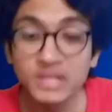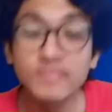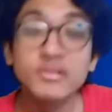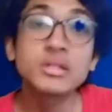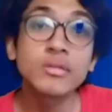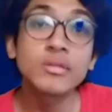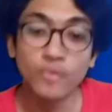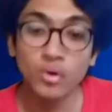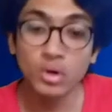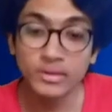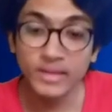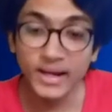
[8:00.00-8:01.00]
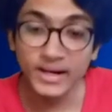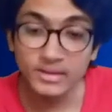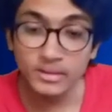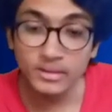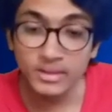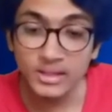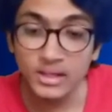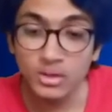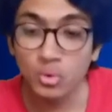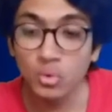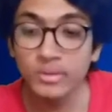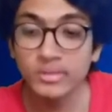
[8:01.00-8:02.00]
which is false and the CA
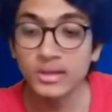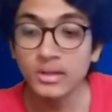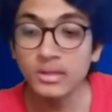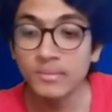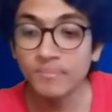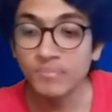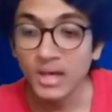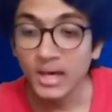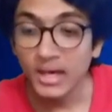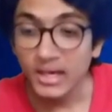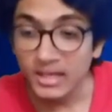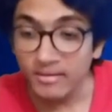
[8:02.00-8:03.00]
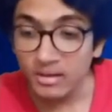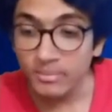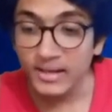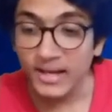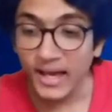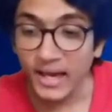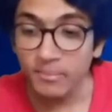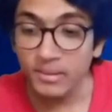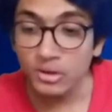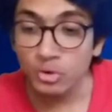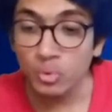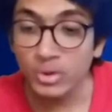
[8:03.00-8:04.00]
knows this, he will be liable
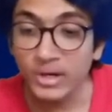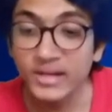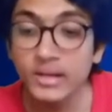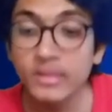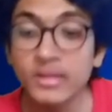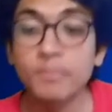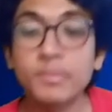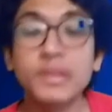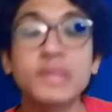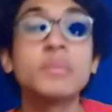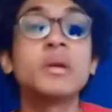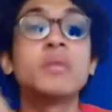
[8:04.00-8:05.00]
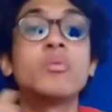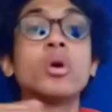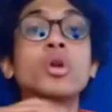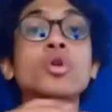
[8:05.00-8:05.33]
to rigorous imprisonment. What do